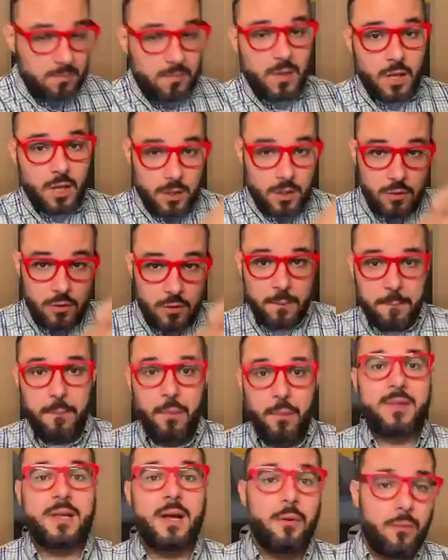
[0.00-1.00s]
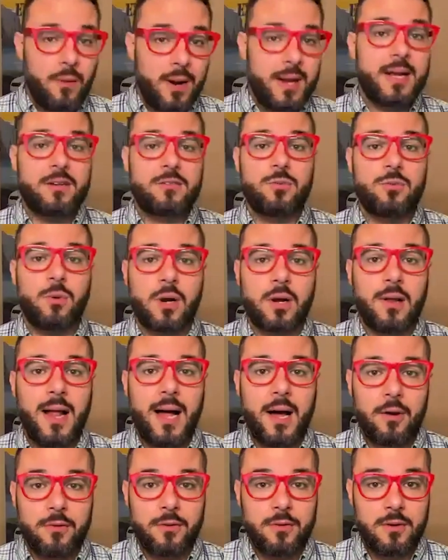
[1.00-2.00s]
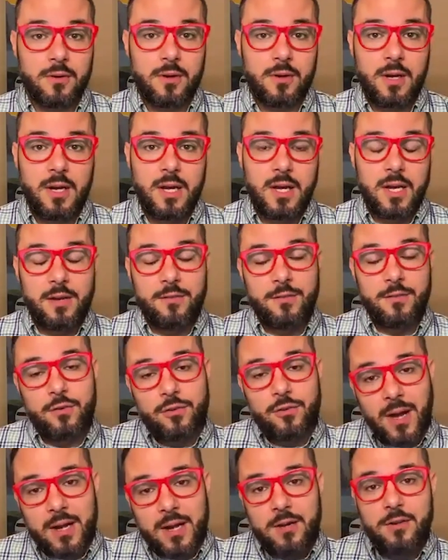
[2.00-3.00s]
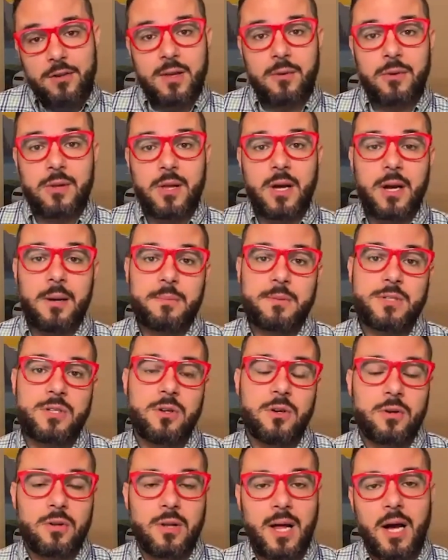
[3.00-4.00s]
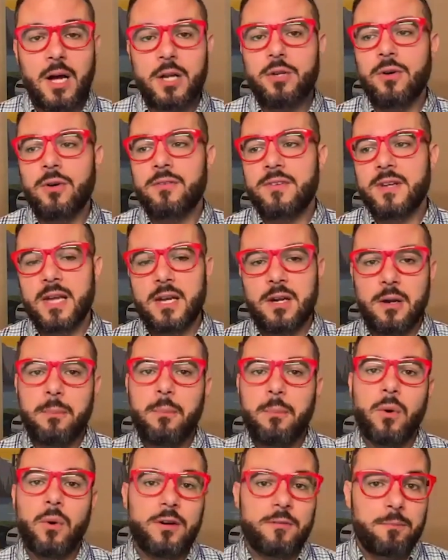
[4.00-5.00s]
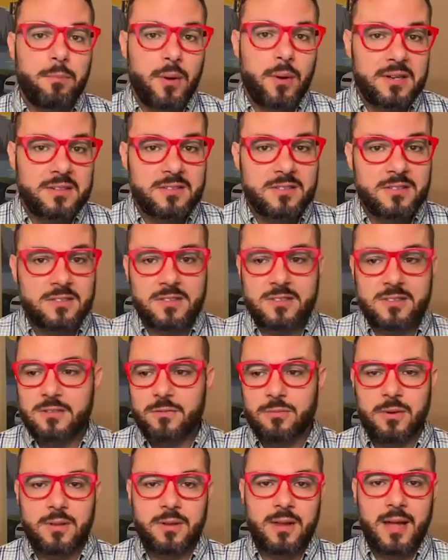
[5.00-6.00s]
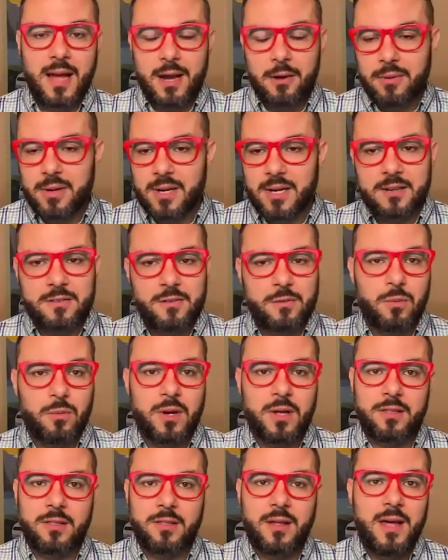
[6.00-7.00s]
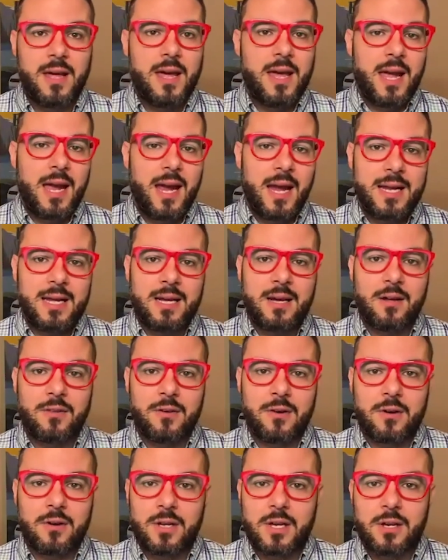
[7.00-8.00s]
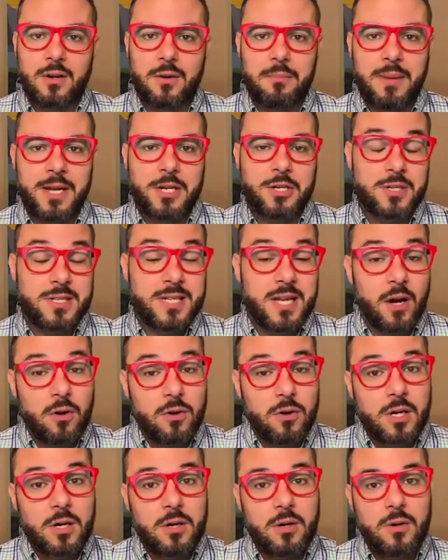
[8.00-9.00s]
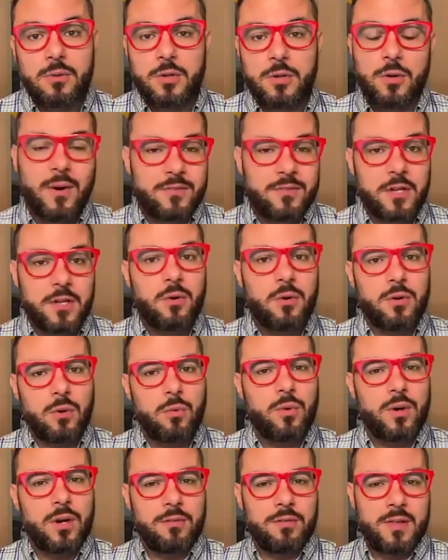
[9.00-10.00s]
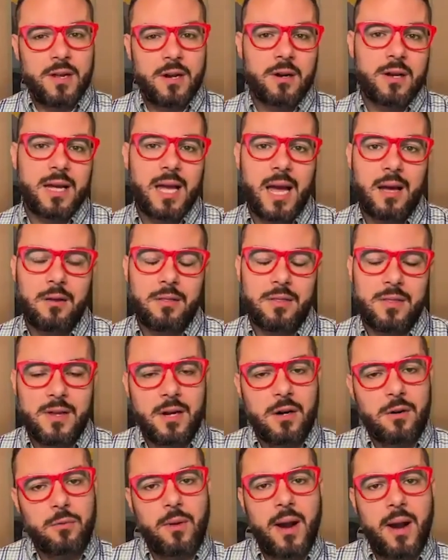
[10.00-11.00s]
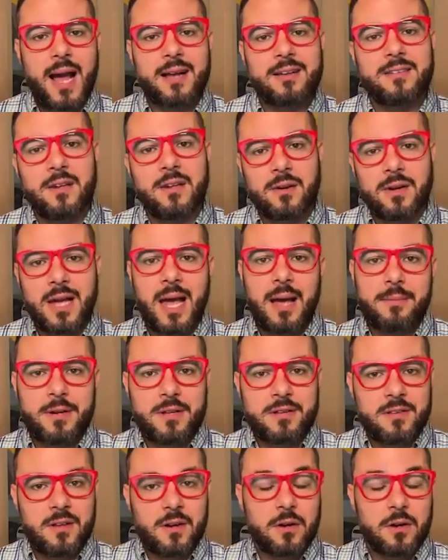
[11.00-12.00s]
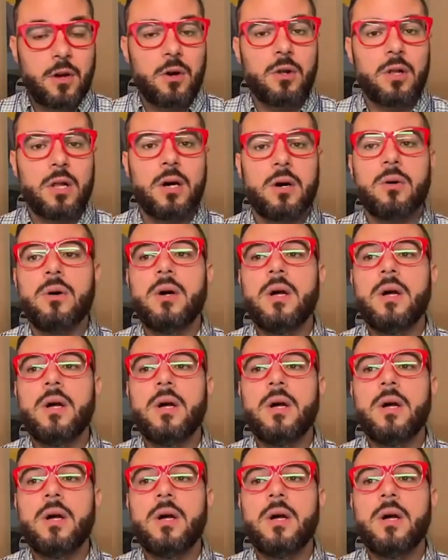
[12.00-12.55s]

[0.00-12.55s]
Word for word: you can put that right next to our cloud. If you try to do that with a hyperscale cloud, you have to get into point of presences with Equinix, with any other you know major telco. You have to go into one of their cap, their racks, their cabinets, their colo.